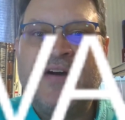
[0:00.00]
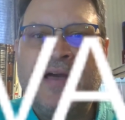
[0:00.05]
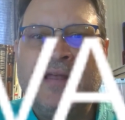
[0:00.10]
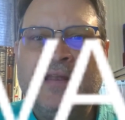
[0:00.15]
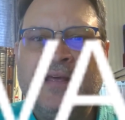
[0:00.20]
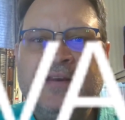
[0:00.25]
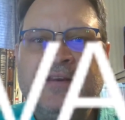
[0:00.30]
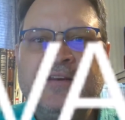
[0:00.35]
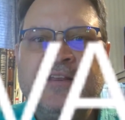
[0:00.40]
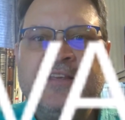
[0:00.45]

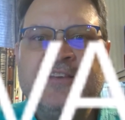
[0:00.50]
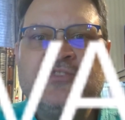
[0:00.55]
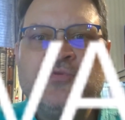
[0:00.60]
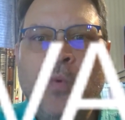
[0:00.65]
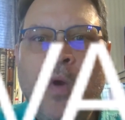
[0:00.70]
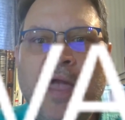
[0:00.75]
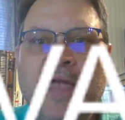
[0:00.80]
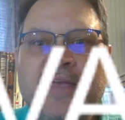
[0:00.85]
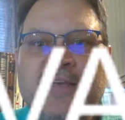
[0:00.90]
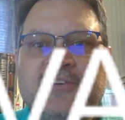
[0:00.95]
violated his
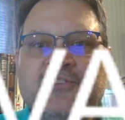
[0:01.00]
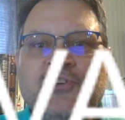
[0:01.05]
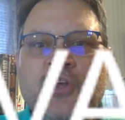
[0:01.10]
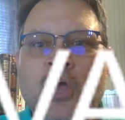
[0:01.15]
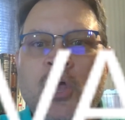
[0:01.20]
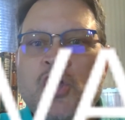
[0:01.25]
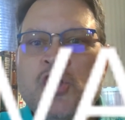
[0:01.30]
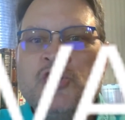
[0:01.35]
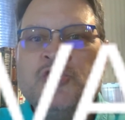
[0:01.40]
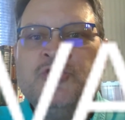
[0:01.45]
ways.
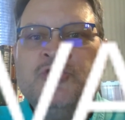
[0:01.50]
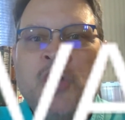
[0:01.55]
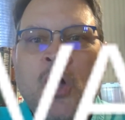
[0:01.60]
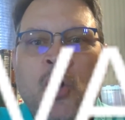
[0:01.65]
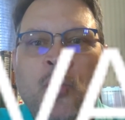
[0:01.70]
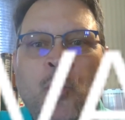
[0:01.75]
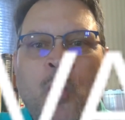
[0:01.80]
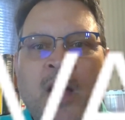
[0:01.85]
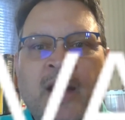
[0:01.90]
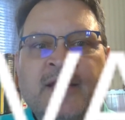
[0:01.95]

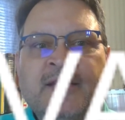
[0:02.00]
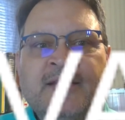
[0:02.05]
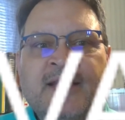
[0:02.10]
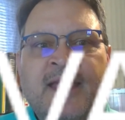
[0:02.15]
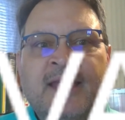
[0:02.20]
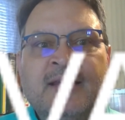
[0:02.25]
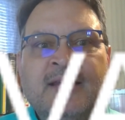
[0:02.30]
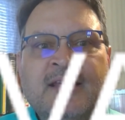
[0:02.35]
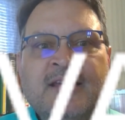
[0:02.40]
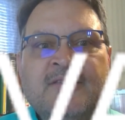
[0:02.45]
No one
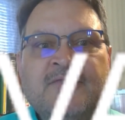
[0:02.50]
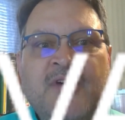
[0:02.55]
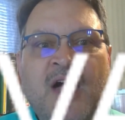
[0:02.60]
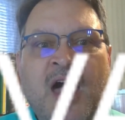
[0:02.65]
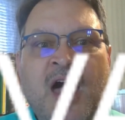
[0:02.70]
can live